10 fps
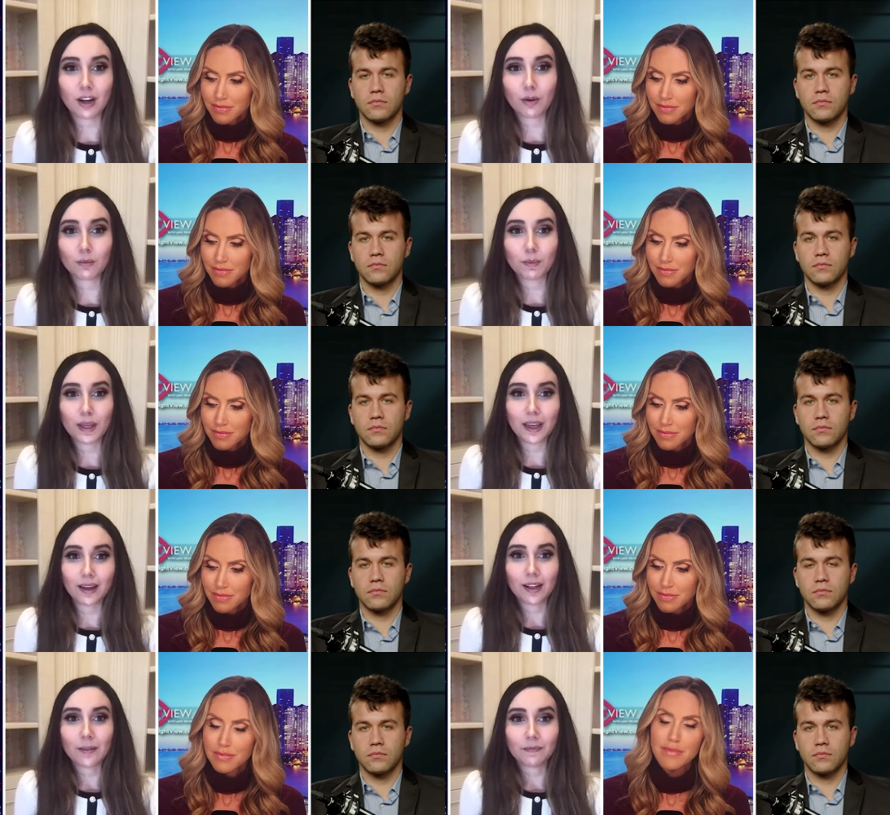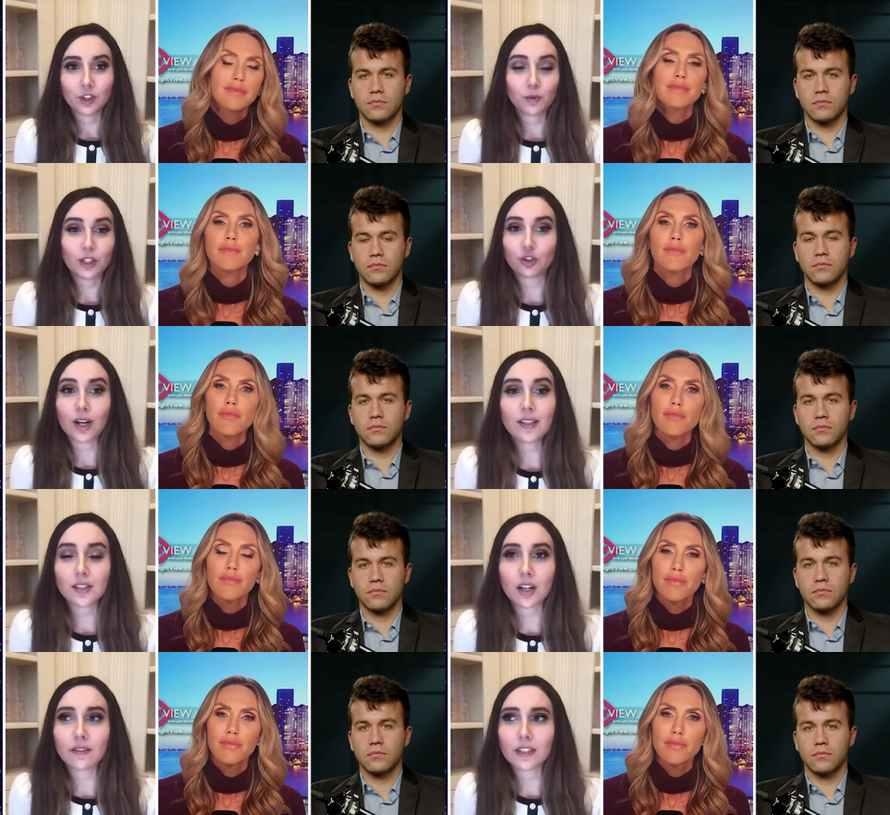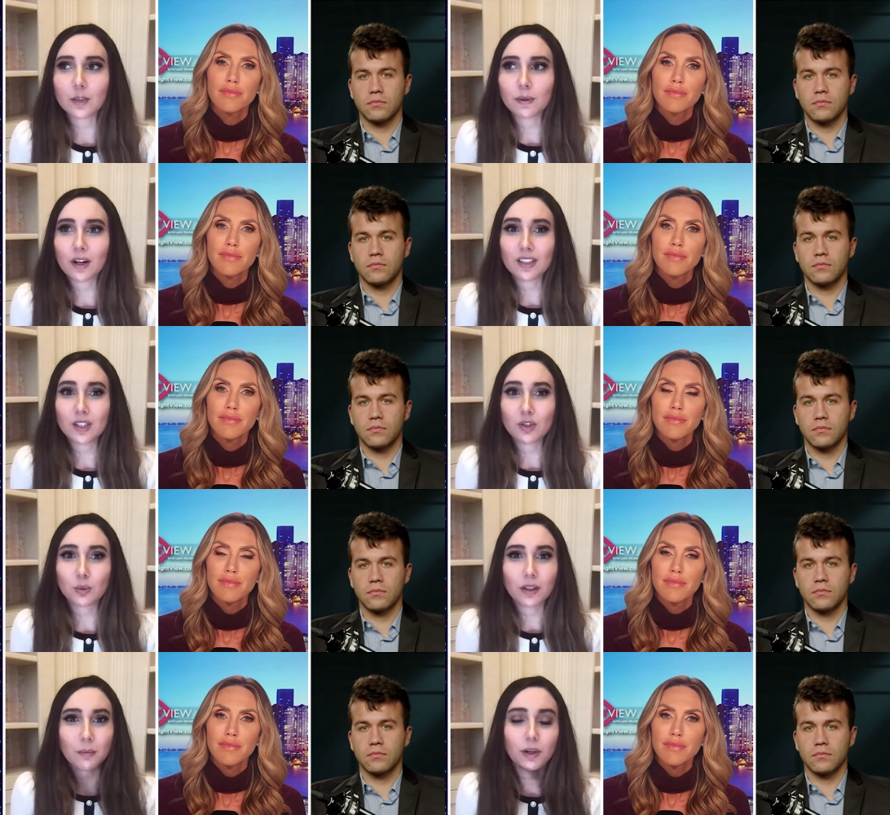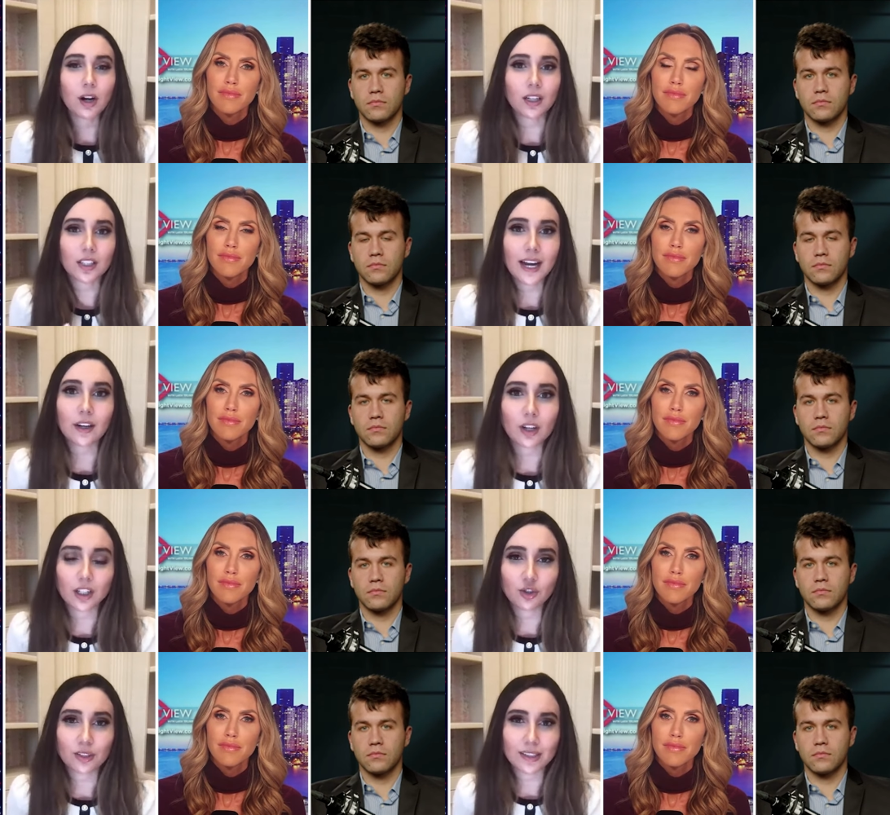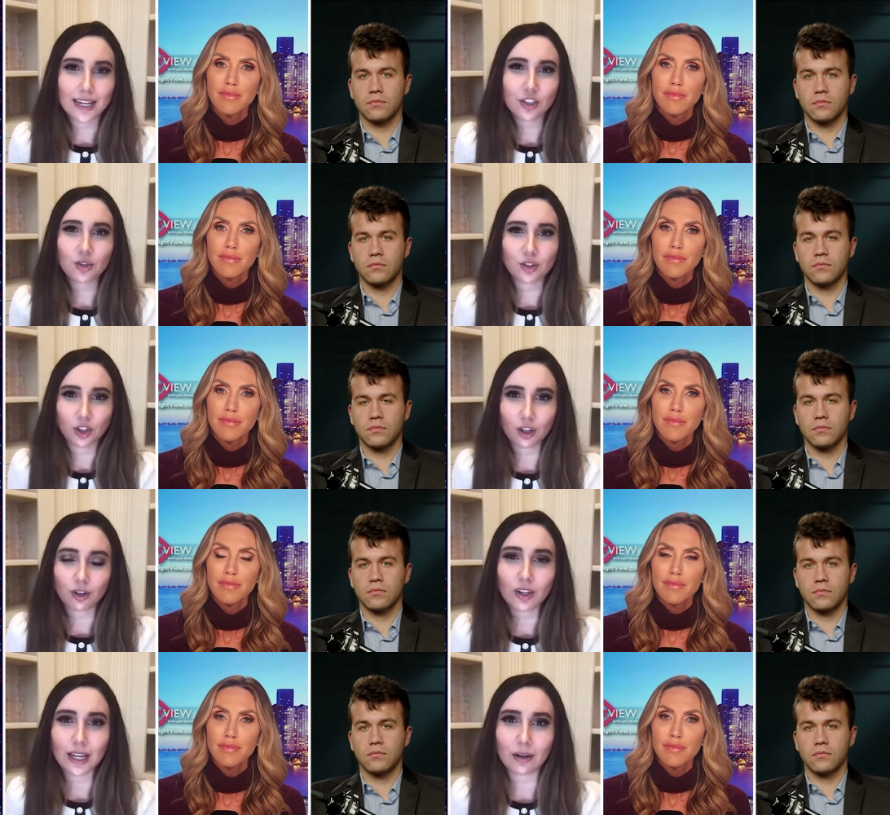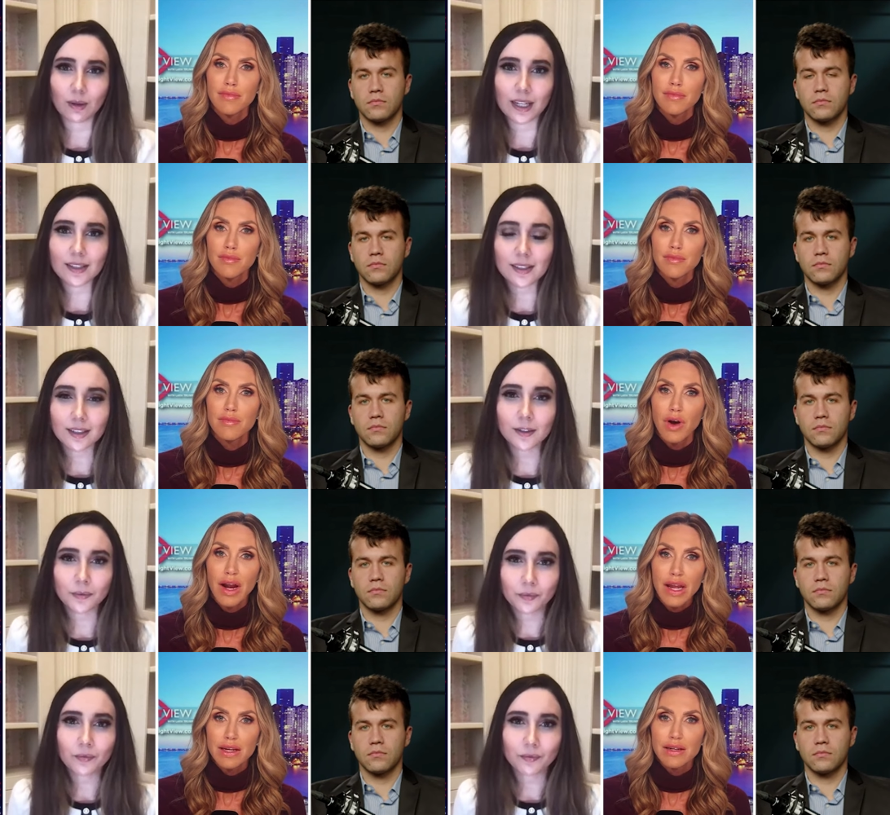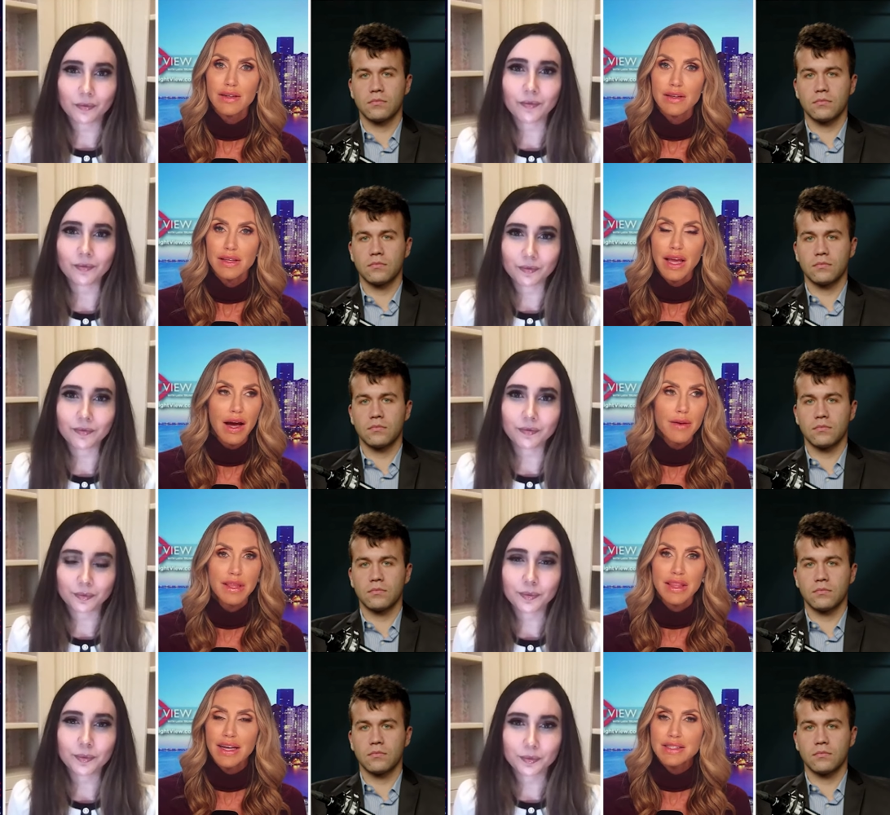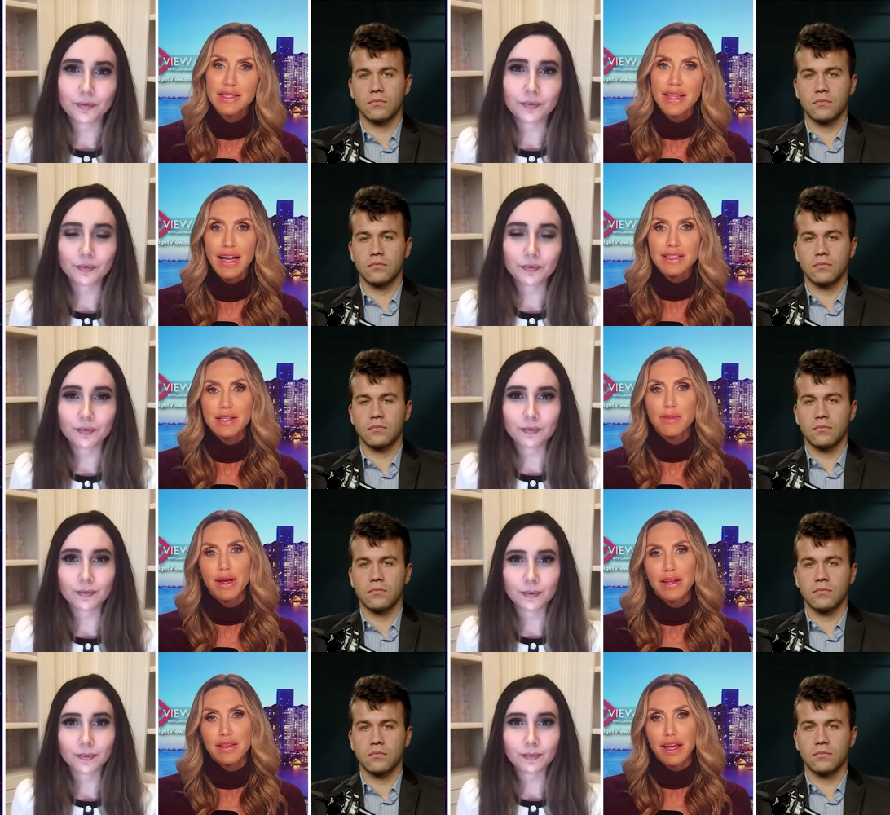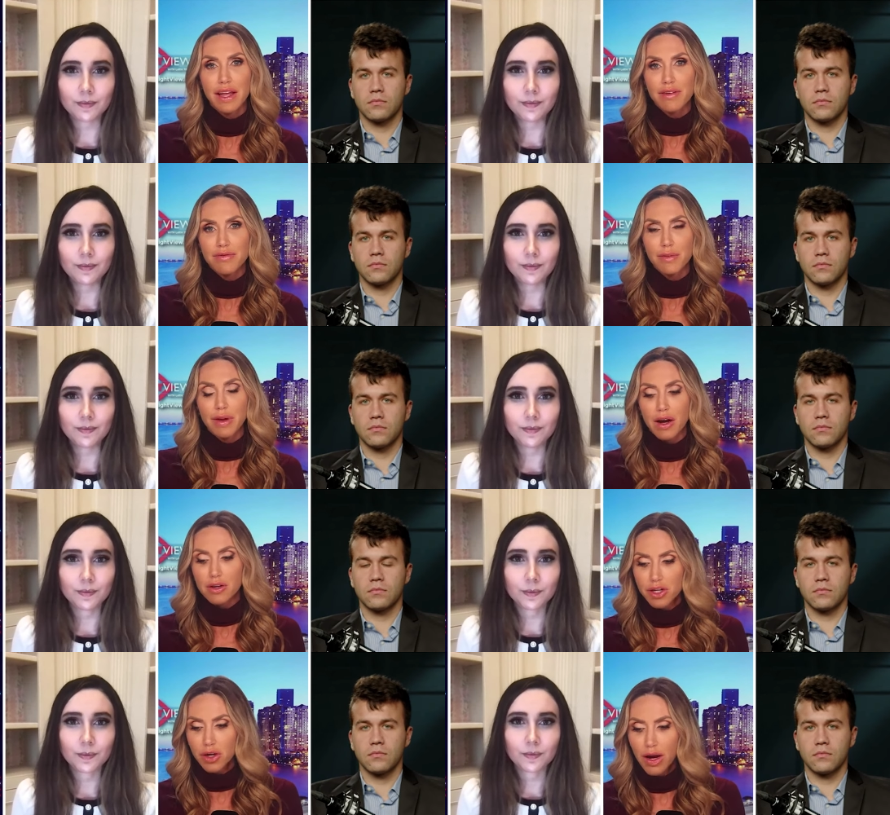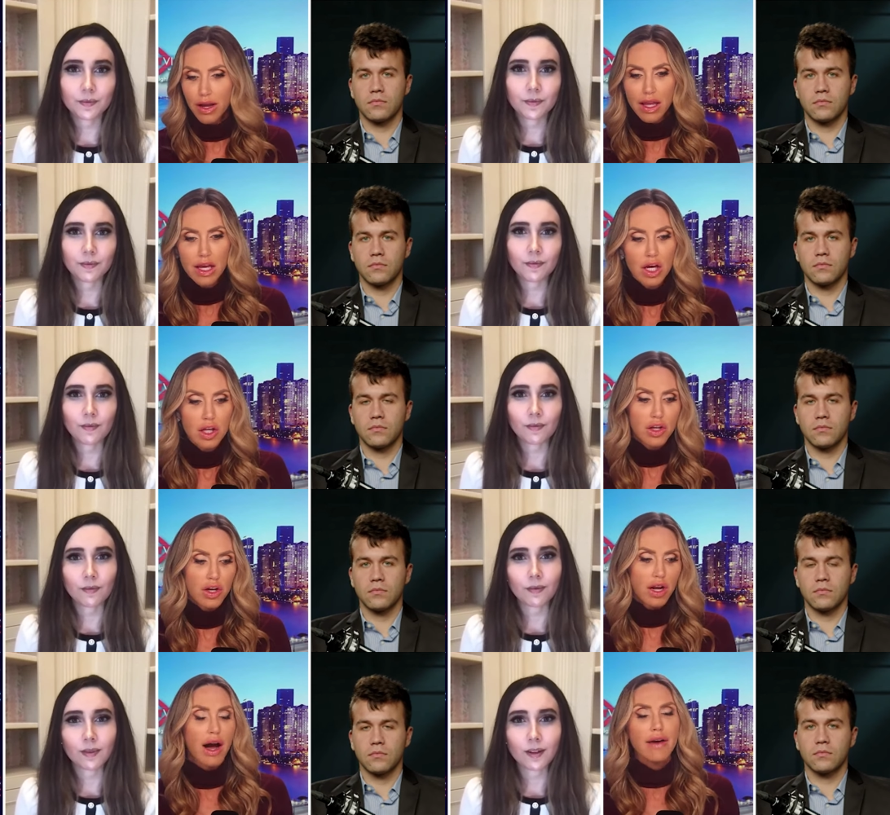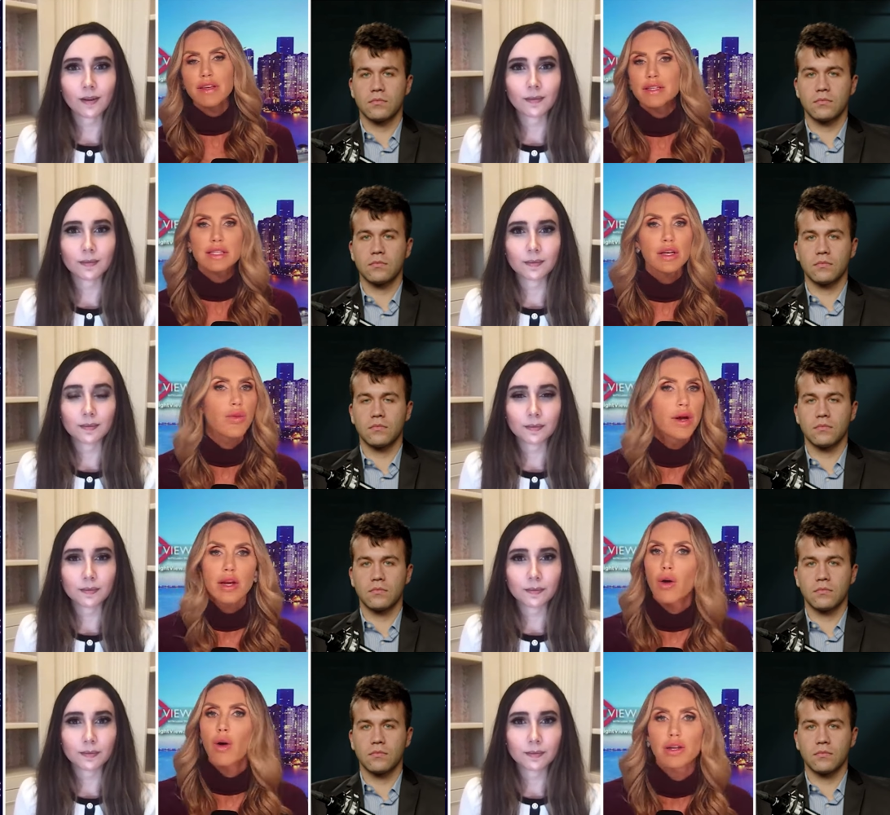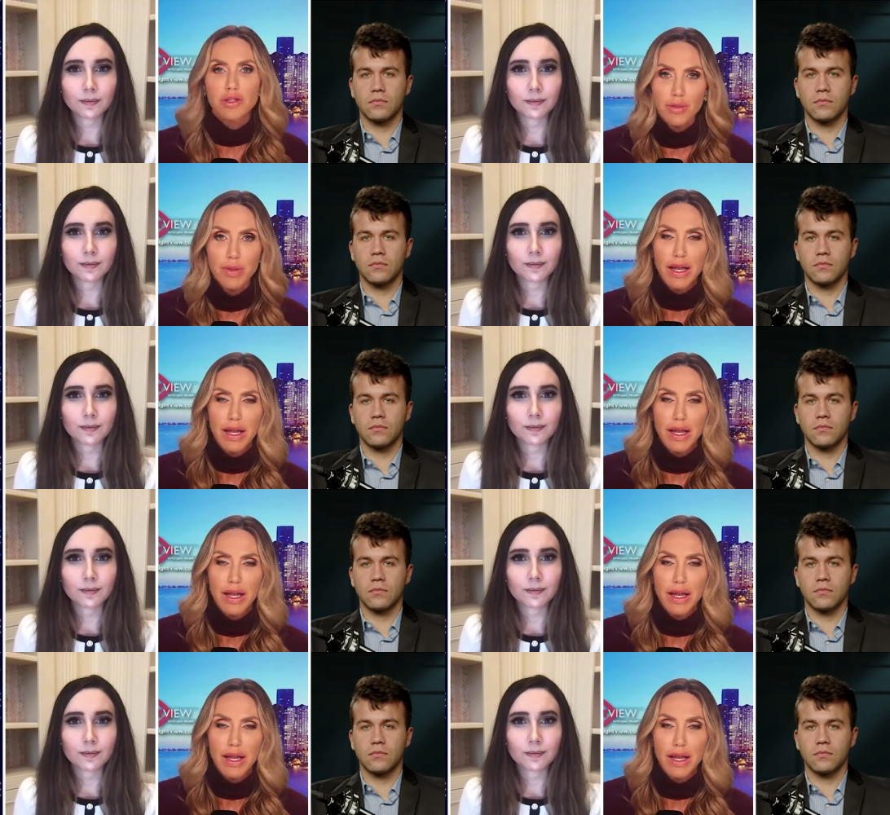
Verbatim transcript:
Speaker 1: you know, be doing drugs and all of this, but also to really put our entire country's national security at risk.
Speaker 2: Right. Yeah, I mean that's that's the big thing for me, Aldo. I look, obviously we know Hunter